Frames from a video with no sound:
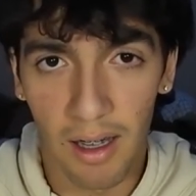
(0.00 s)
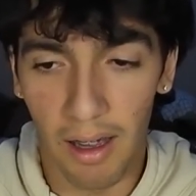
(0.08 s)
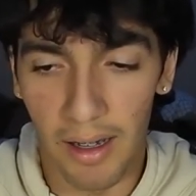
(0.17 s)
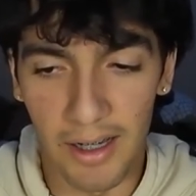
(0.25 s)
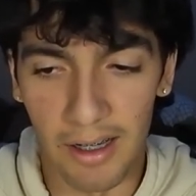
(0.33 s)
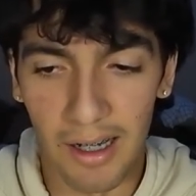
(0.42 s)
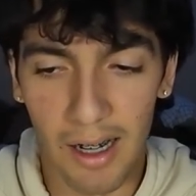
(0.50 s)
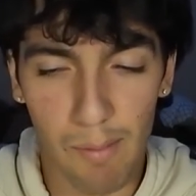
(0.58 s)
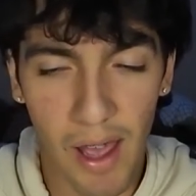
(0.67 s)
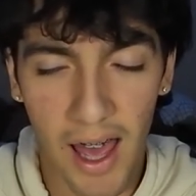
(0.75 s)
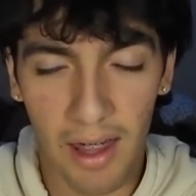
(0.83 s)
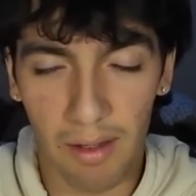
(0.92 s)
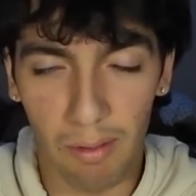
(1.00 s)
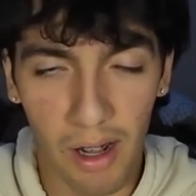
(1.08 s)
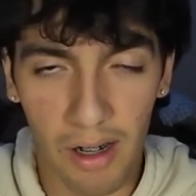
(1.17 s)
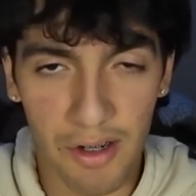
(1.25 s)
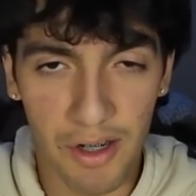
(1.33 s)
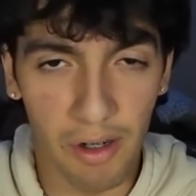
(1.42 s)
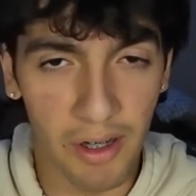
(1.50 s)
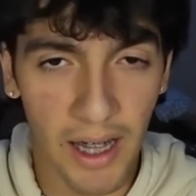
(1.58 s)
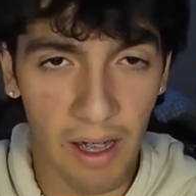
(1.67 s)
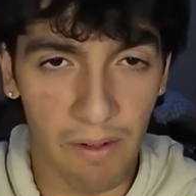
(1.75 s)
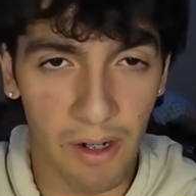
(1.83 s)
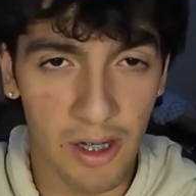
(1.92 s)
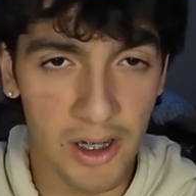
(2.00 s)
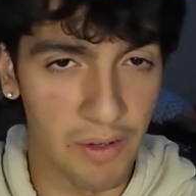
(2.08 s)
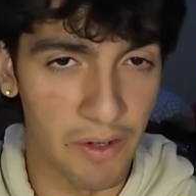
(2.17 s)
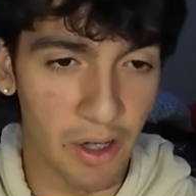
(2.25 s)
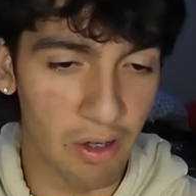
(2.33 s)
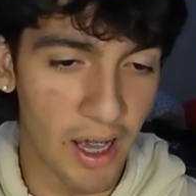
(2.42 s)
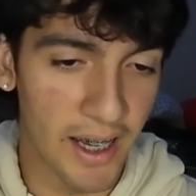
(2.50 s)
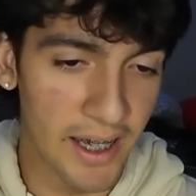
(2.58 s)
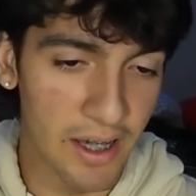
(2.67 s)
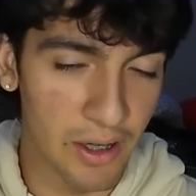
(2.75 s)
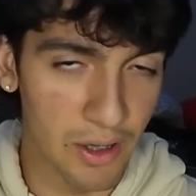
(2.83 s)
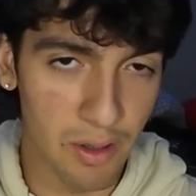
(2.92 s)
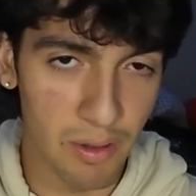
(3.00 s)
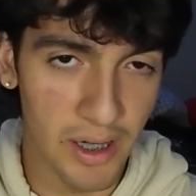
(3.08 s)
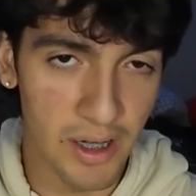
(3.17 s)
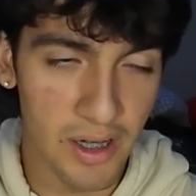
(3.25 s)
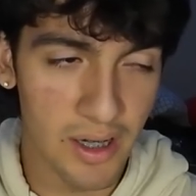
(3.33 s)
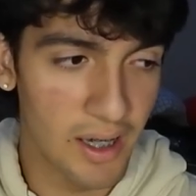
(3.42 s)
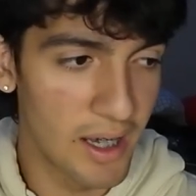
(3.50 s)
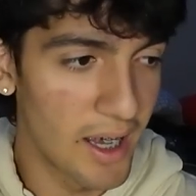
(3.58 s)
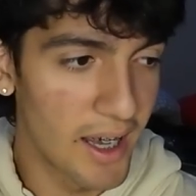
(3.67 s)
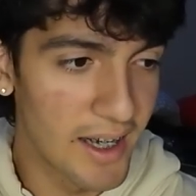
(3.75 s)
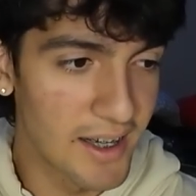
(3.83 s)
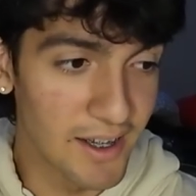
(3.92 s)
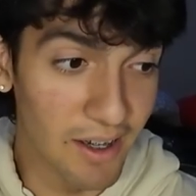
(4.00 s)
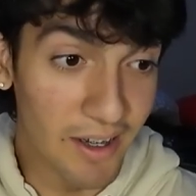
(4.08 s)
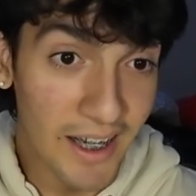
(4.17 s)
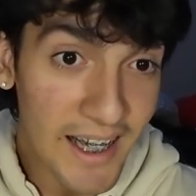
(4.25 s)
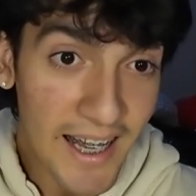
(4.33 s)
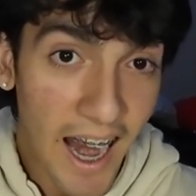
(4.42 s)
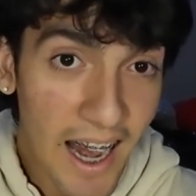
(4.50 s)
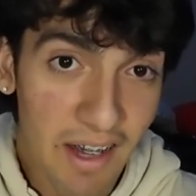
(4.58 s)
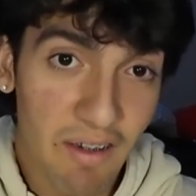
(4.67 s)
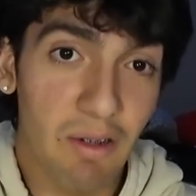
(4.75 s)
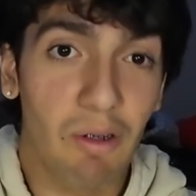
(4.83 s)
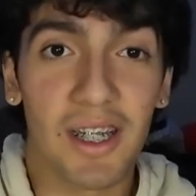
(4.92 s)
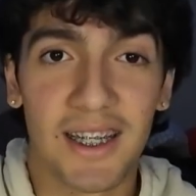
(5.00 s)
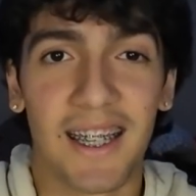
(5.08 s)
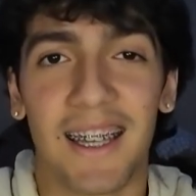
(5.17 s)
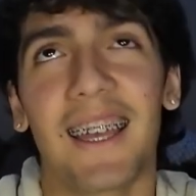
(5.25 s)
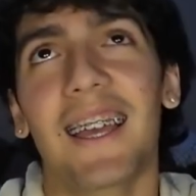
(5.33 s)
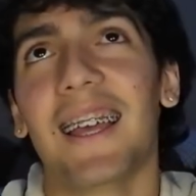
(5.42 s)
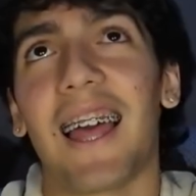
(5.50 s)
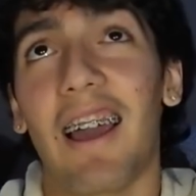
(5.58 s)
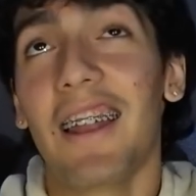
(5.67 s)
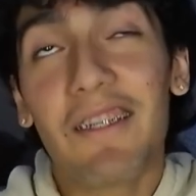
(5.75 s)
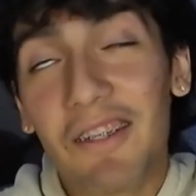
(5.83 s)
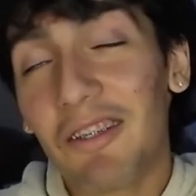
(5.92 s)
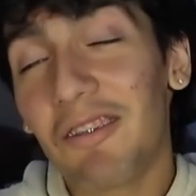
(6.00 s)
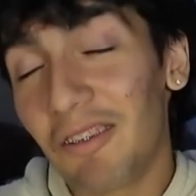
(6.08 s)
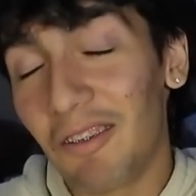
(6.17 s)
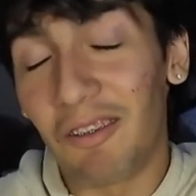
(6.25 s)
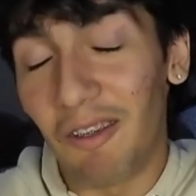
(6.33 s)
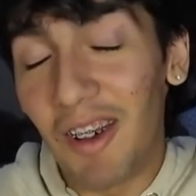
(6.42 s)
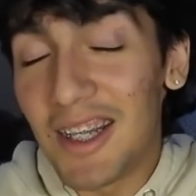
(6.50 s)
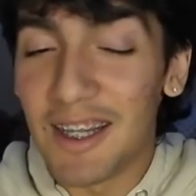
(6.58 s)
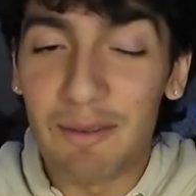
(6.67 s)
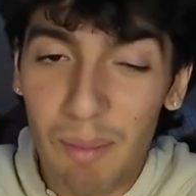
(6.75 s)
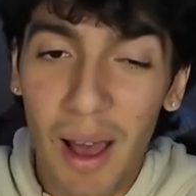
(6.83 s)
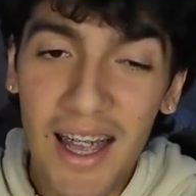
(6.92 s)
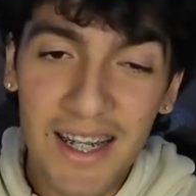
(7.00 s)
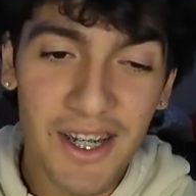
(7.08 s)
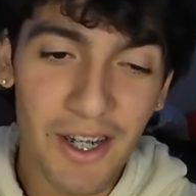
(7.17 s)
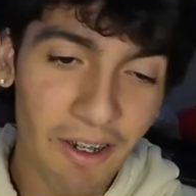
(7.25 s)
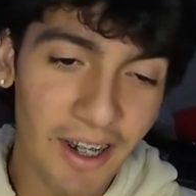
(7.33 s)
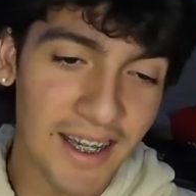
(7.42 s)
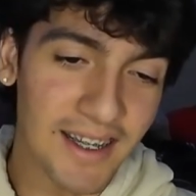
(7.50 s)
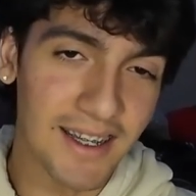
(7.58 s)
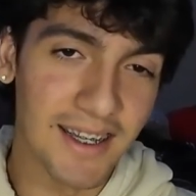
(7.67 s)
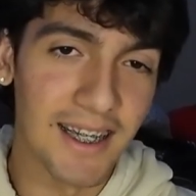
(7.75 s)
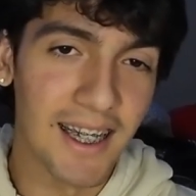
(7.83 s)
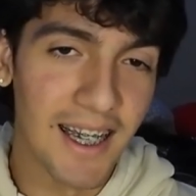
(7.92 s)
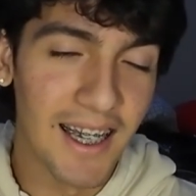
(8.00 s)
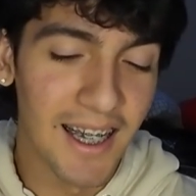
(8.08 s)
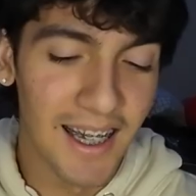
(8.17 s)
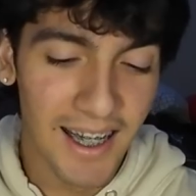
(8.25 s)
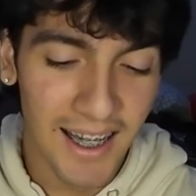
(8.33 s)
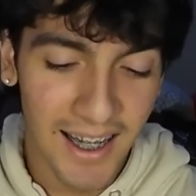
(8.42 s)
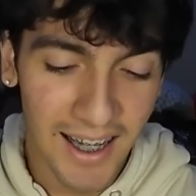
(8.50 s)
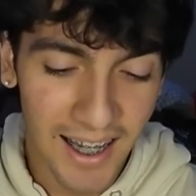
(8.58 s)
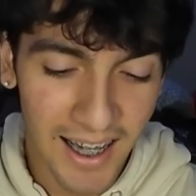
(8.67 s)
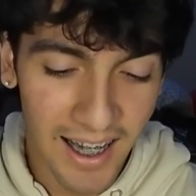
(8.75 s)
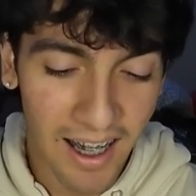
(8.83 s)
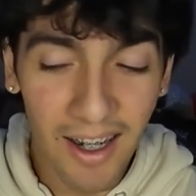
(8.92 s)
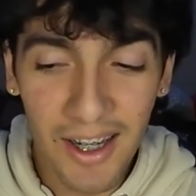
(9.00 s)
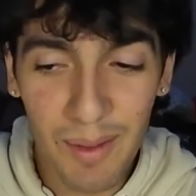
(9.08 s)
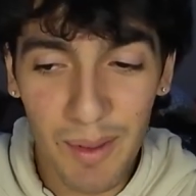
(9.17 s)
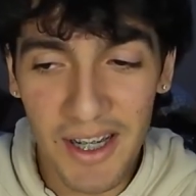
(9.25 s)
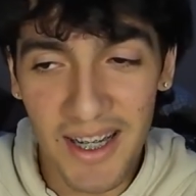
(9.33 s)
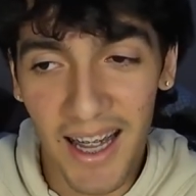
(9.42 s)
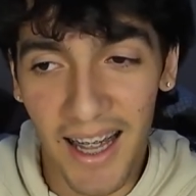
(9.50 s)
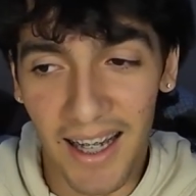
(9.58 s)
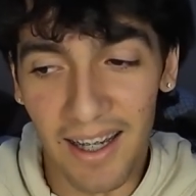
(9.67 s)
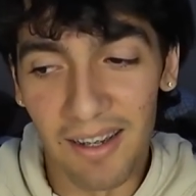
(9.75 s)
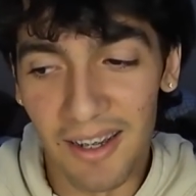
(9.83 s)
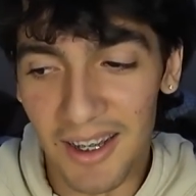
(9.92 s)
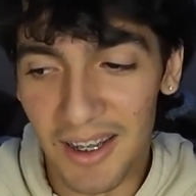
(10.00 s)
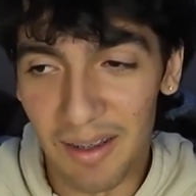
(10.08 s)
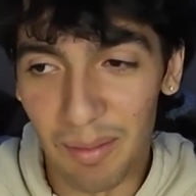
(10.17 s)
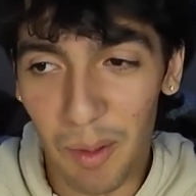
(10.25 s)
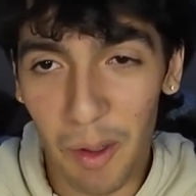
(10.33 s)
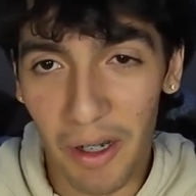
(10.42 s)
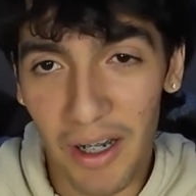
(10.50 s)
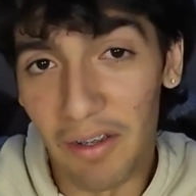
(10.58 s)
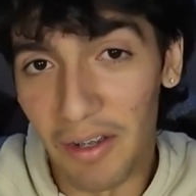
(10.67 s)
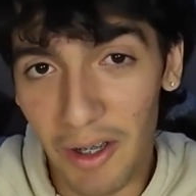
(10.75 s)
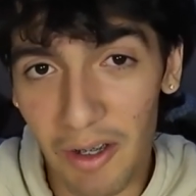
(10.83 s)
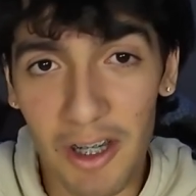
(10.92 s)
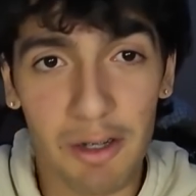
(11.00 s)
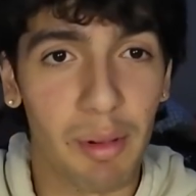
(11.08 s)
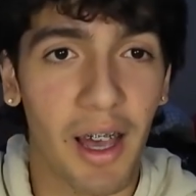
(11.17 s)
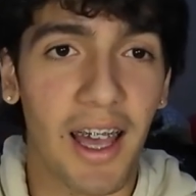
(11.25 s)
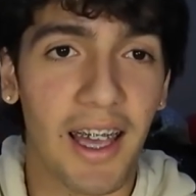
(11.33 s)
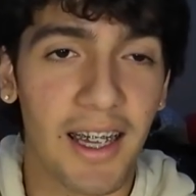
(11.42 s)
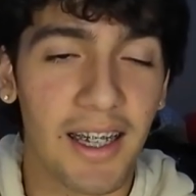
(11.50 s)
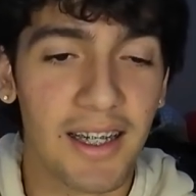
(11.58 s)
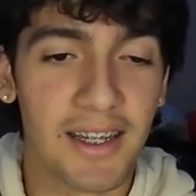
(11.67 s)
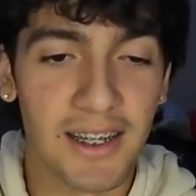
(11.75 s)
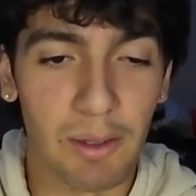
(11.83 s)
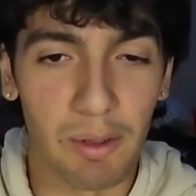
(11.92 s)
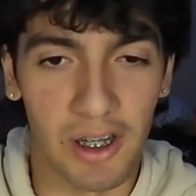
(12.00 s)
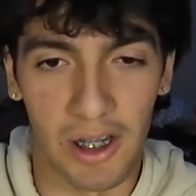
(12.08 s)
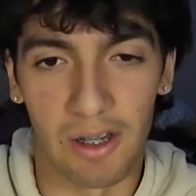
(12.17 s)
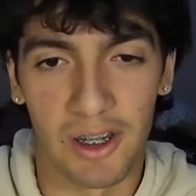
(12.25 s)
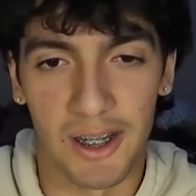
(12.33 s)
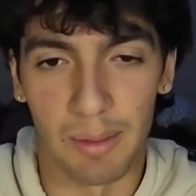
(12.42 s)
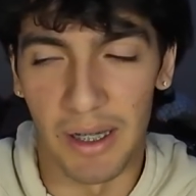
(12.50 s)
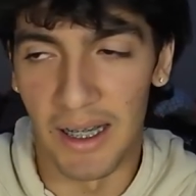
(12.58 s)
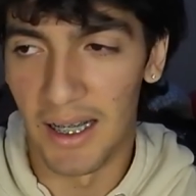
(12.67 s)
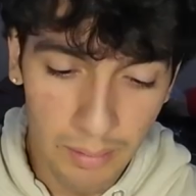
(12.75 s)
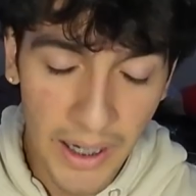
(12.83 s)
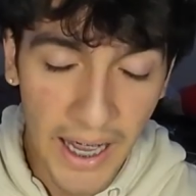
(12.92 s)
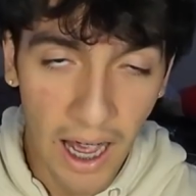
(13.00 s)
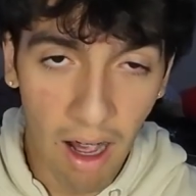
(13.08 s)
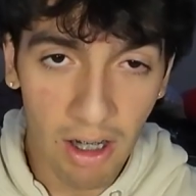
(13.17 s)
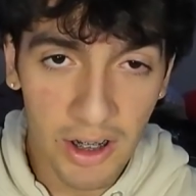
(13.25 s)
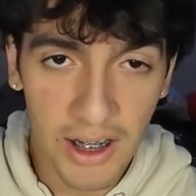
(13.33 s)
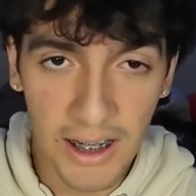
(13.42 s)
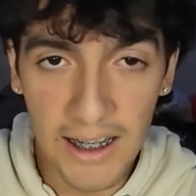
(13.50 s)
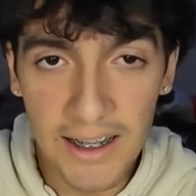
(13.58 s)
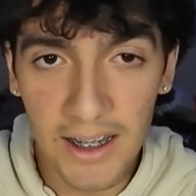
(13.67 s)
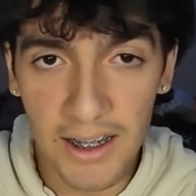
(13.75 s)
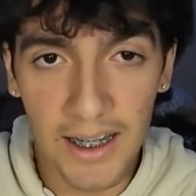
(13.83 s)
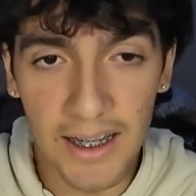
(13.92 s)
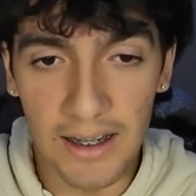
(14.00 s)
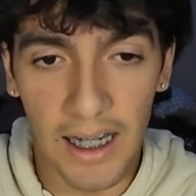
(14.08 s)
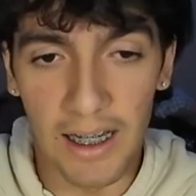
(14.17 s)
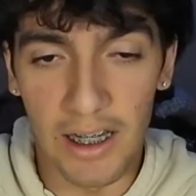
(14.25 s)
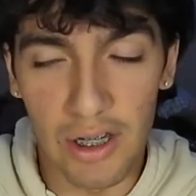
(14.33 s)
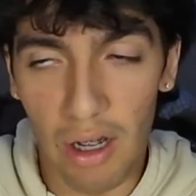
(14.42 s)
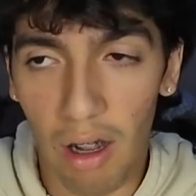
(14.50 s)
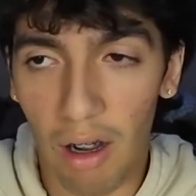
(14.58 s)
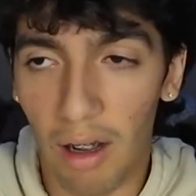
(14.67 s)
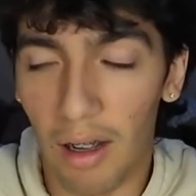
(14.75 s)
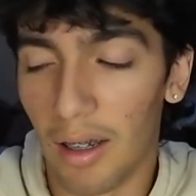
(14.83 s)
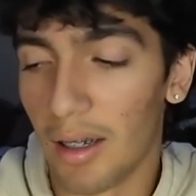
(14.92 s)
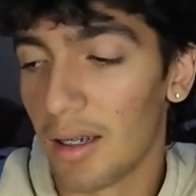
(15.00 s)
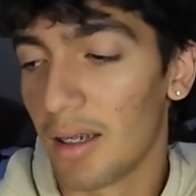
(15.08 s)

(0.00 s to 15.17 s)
and you're good at math. Why don't you go with that first? And if you don't like it, you can switch. So that even wasn't my choice. 100%. It was more influenced by someone close to me. But yeah, onto the list of things like guitar,